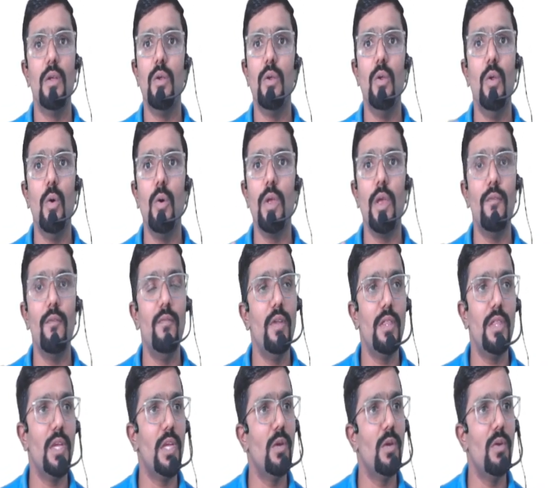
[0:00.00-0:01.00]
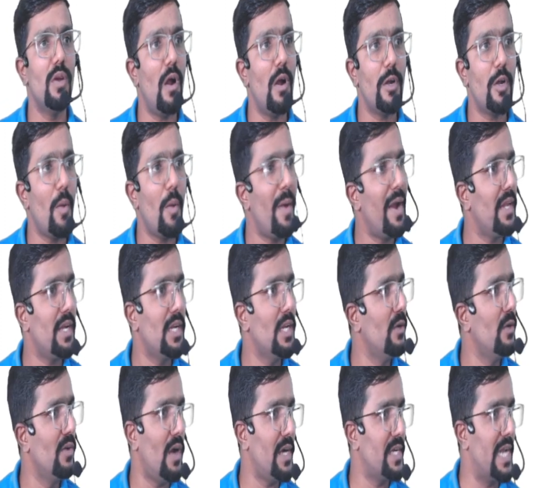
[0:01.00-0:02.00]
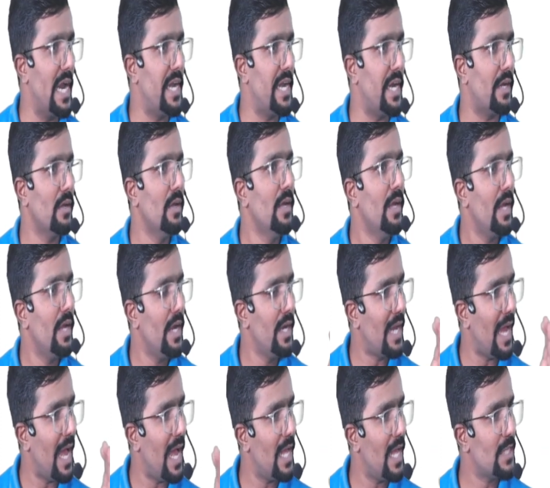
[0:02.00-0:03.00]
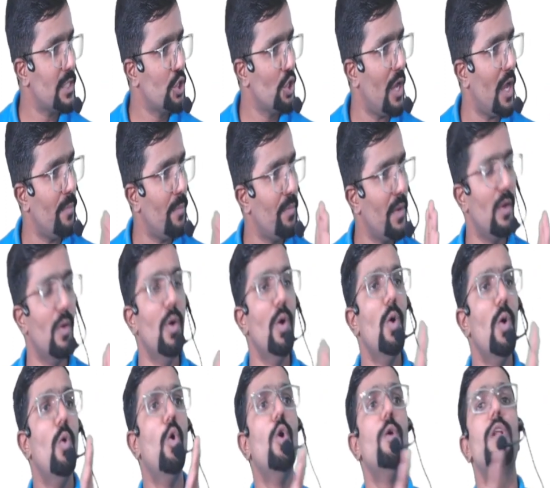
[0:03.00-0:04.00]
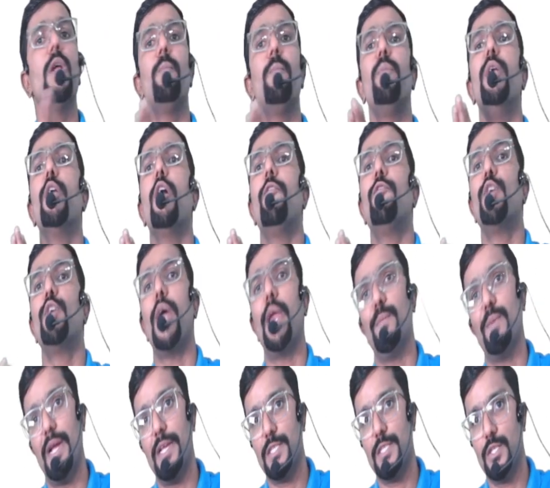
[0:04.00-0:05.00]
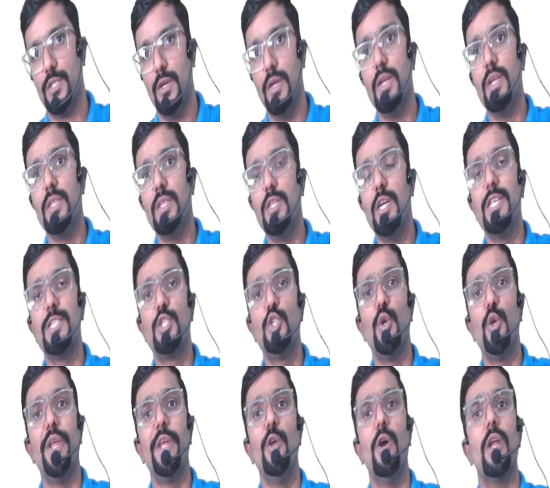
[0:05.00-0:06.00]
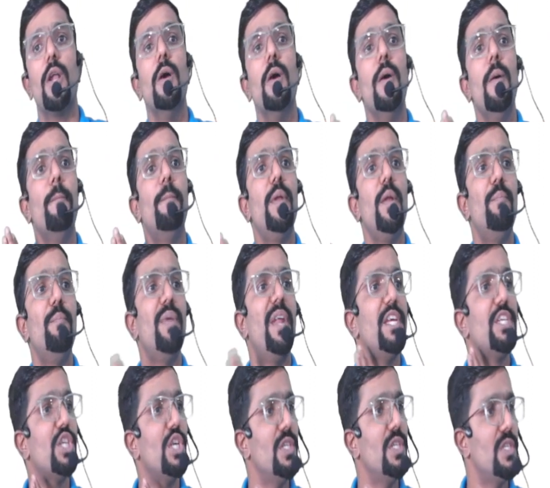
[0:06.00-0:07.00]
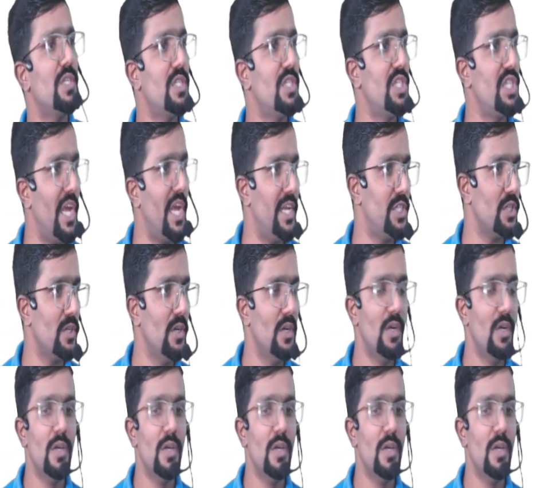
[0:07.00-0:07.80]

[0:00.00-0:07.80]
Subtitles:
No, everything you will automatically you will not get it. It has to happen over a period of time, guys. That is during your preparation stage.